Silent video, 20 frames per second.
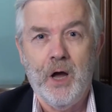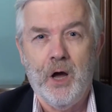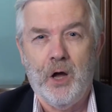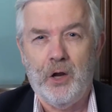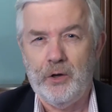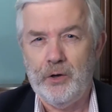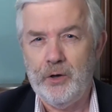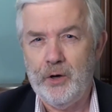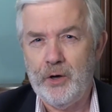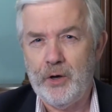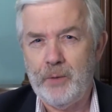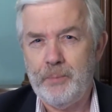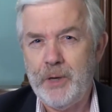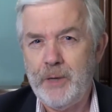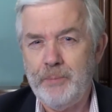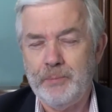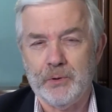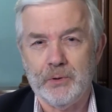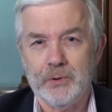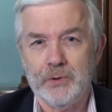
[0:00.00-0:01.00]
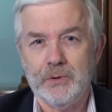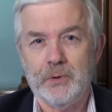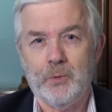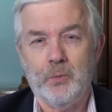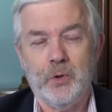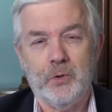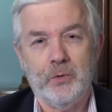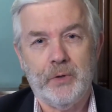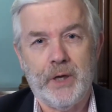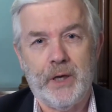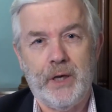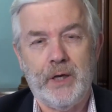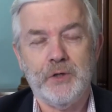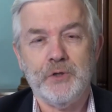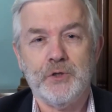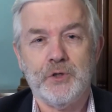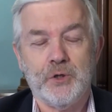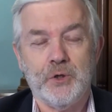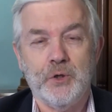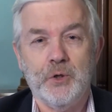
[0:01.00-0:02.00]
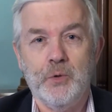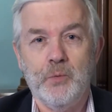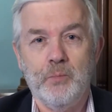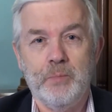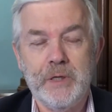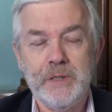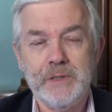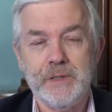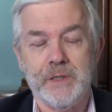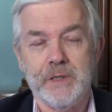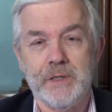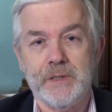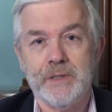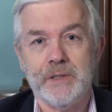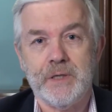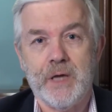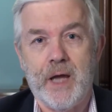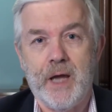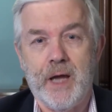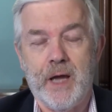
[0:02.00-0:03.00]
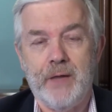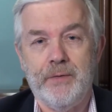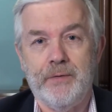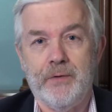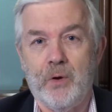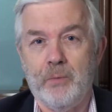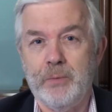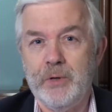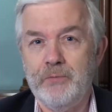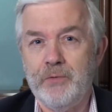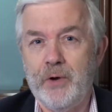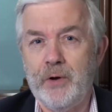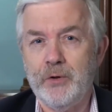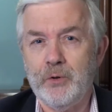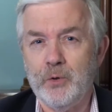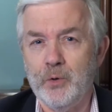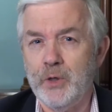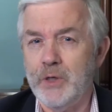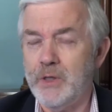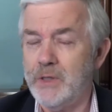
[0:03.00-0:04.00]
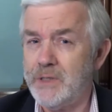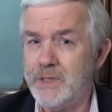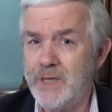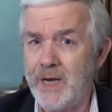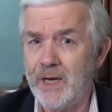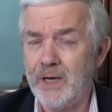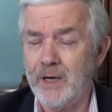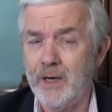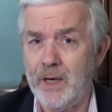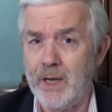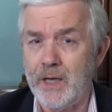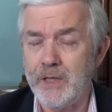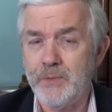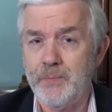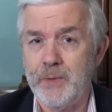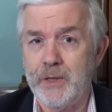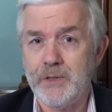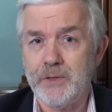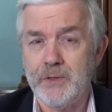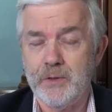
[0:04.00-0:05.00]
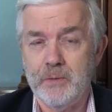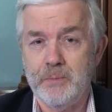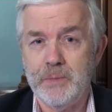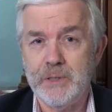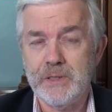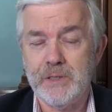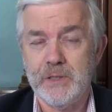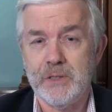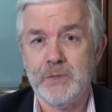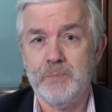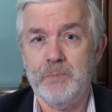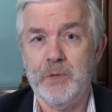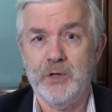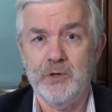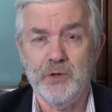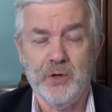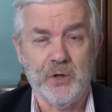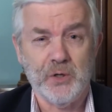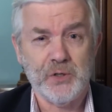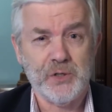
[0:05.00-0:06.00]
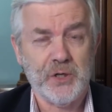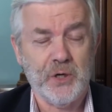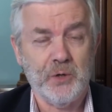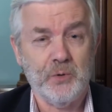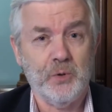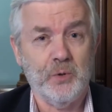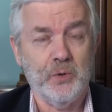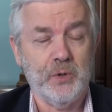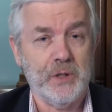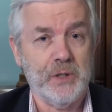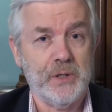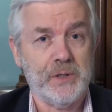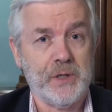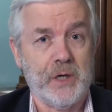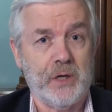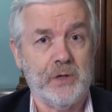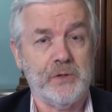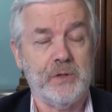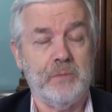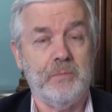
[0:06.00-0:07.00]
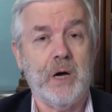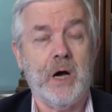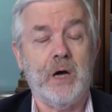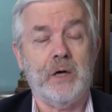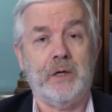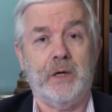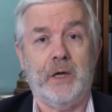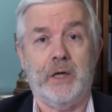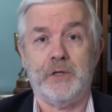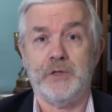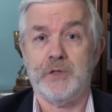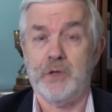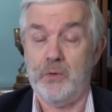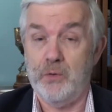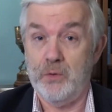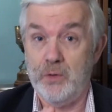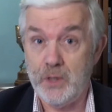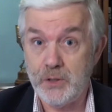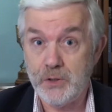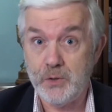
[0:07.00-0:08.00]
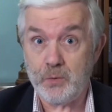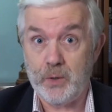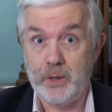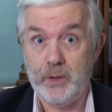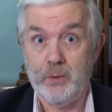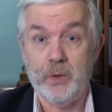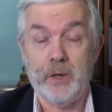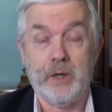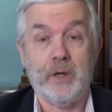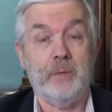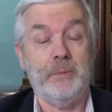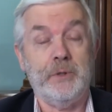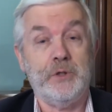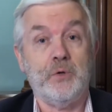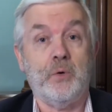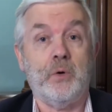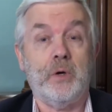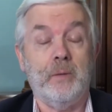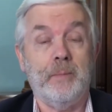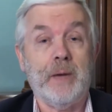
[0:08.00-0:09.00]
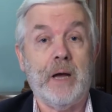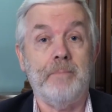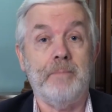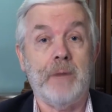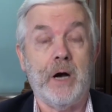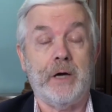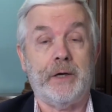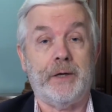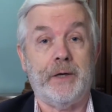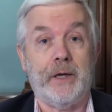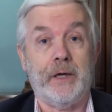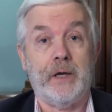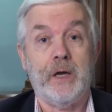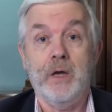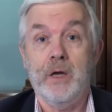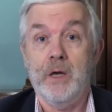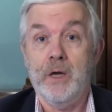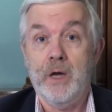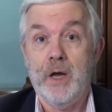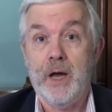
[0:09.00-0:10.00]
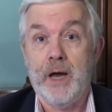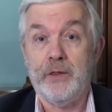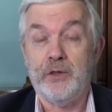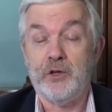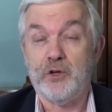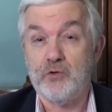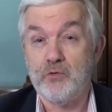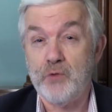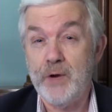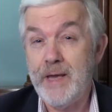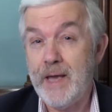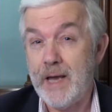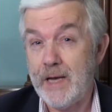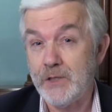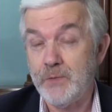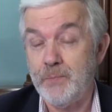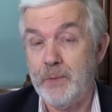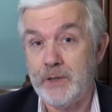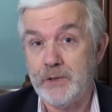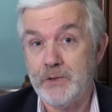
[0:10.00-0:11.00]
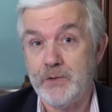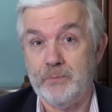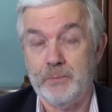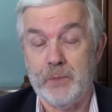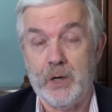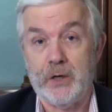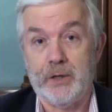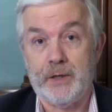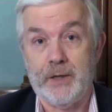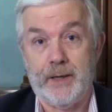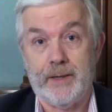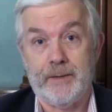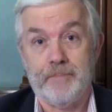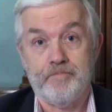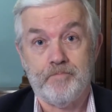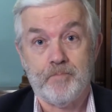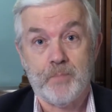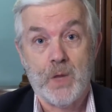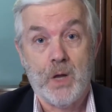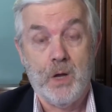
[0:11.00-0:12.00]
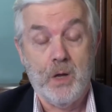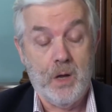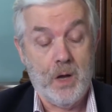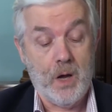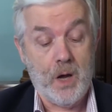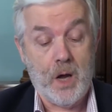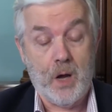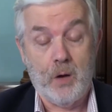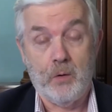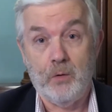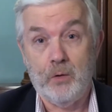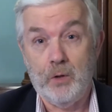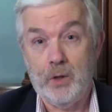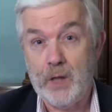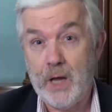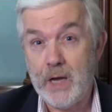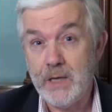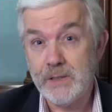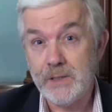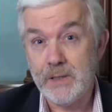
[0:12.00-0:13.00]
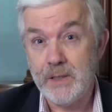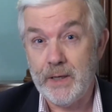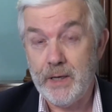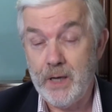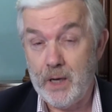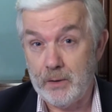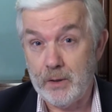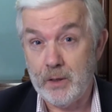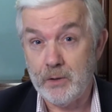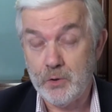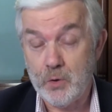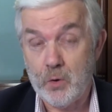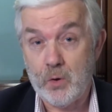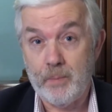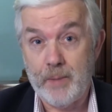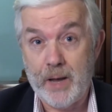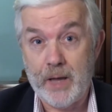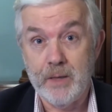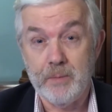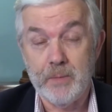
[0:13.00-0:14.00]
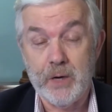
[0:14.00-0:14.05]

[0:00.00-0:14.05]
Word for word: A lot of people will get into business and they'll be very good at the technical aspects of the business, but not so good at the sales and marketing. So this week we're going to be talking about marketing and three aspects of marketing. Uh, lastly, I'm going to talk about the